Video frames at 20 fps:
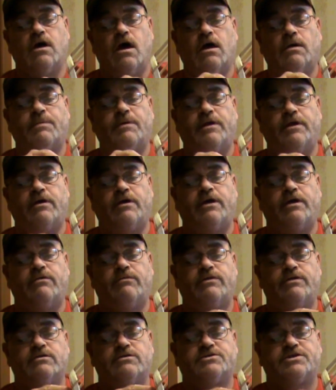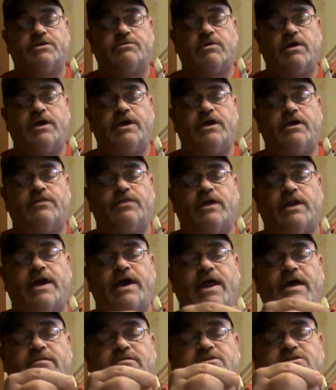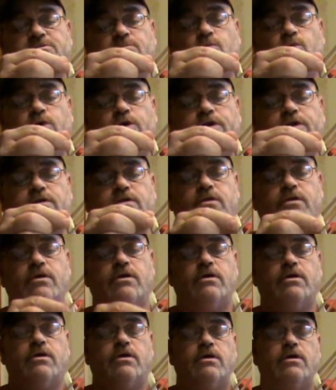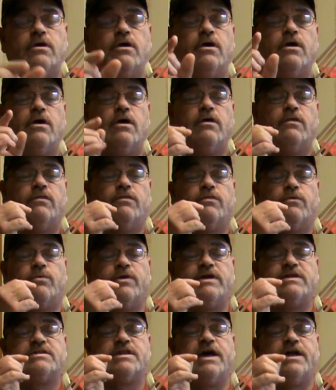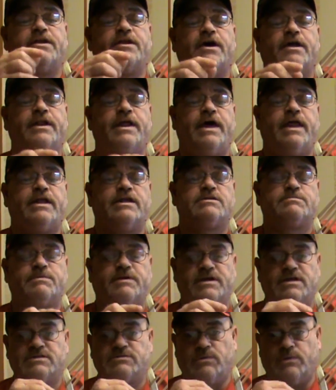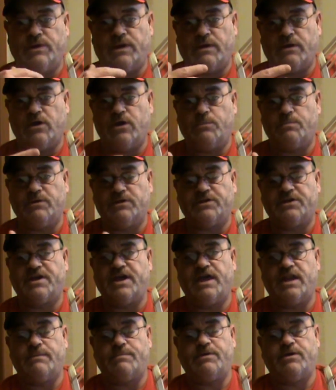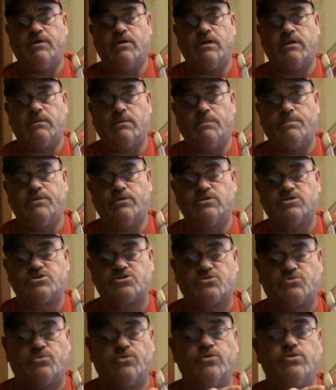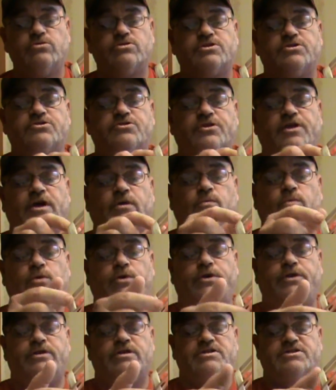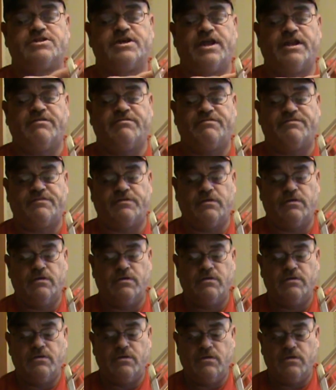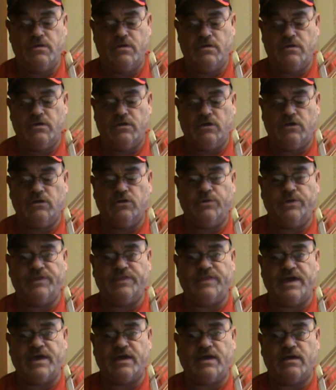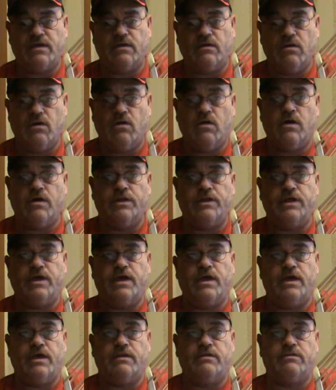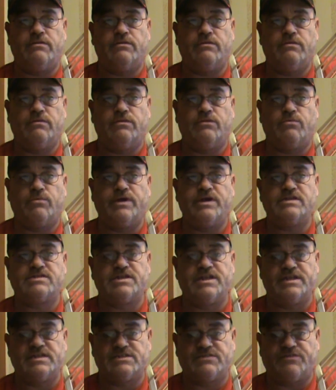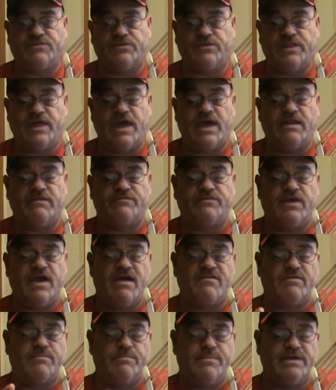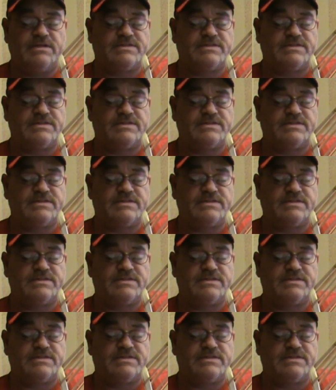cockpit area, you'll see right here that I added some wood. The reason I done that is because when I go to put the canopy on, I'm going to put screws into that wood instead of gluing that on. And the reason is for that, if you have a